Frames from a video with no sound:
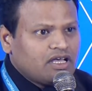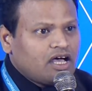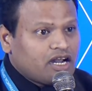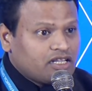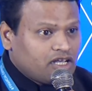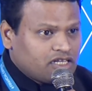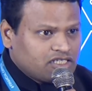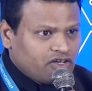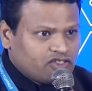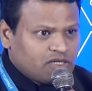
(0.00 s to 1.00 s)
or a
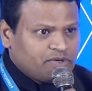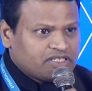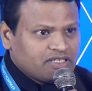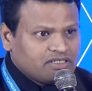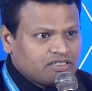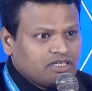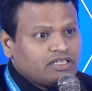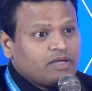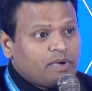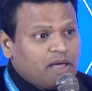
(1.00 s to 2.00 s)
non-salvageable patient,
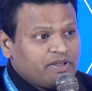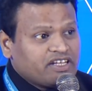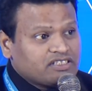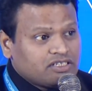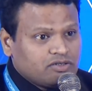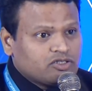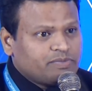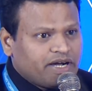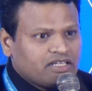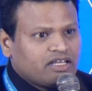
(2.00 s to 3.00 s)
the primary consultant knows
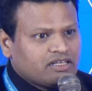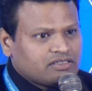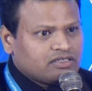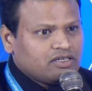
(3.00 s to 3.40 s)
better than us.